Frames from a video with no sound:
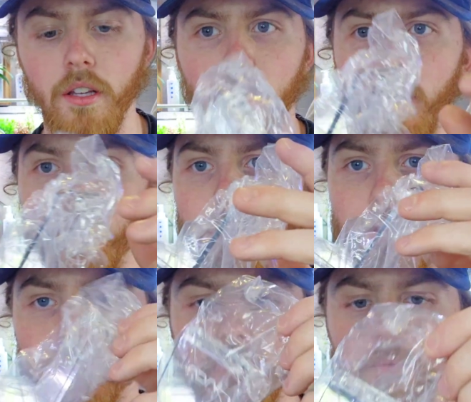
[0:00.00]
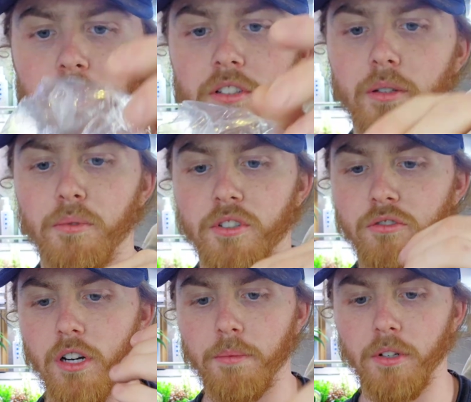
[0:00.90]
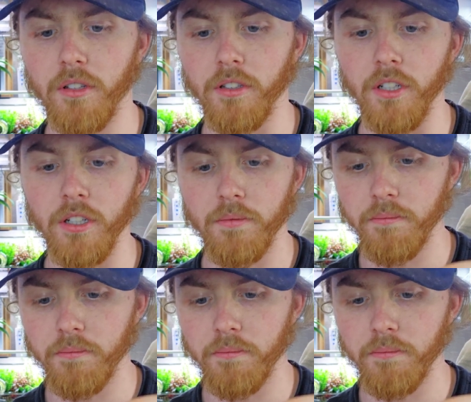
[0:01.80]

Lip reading: And so this one's just pretty simple, just wrapping it clear.